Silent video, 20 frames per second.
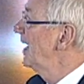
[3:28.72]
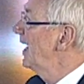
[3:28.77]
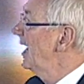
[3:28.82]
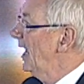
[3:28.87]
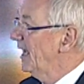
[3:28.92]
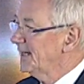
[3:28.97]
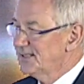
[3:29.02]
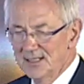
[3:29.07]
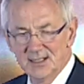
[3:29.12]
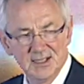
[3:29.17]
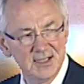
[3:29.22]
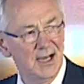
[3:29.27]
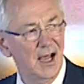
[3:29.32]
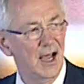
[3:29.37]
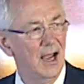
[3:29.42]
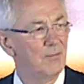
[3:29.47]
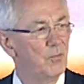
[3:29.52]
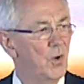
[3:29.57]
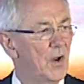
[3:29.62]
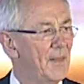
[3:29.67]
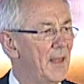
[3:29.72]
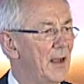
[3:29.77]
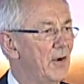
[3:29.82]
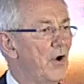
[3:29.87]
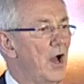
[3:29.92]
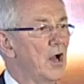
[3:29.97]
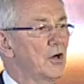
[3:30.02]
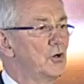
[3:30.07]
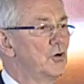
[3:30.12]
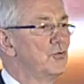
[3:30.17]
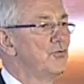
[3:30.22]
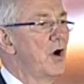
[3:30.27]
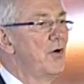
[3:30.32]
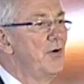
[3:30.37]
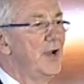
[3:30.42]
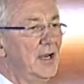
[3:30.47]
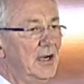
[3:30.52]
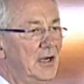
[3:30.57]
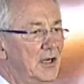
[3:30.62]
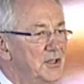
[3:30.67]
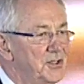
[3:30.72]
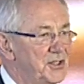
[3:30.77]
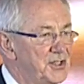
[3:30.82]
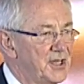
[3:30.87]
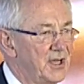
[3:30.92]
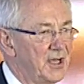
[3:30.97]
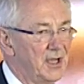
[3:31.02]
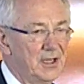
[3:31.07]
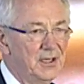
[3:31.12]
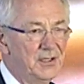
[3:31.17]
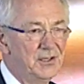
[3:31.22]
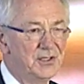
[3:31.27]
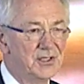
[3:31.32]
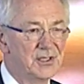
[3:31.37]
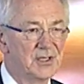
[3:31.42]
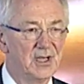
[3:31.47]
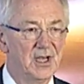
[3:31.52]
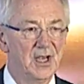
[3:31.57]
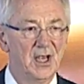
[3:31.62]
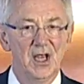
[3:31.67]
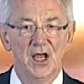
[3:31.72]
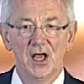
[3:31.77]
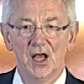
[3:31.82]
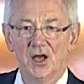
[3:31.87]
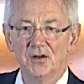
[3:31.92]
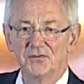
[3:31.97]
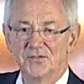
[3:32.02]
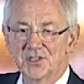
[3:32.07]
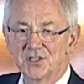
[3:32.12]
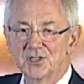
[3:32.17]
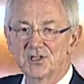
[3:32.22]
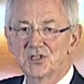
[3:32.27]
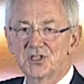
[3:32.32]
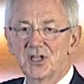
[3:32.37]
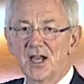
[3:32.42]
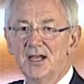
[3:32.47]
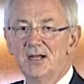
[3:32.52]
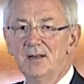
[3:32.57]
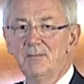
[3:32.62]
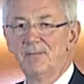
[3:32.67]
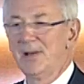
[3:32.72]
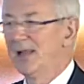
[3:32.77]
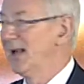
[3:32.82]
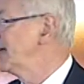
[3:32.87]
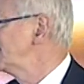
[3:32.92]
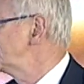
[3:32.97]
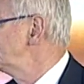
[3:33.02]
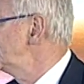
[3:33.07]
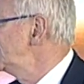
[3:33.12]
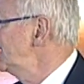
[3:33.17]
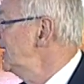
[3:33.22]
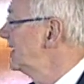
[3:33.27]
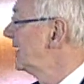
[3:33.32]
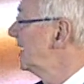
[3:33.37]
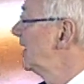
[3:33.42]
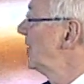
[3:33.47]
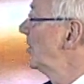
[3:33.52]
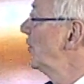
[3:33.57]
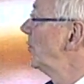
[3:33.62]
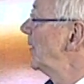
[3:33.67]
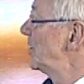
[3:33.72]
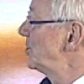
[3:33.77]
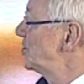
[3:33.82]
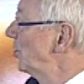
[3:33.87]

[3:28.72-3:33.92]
At a time when there are growing concerns of sustainability, which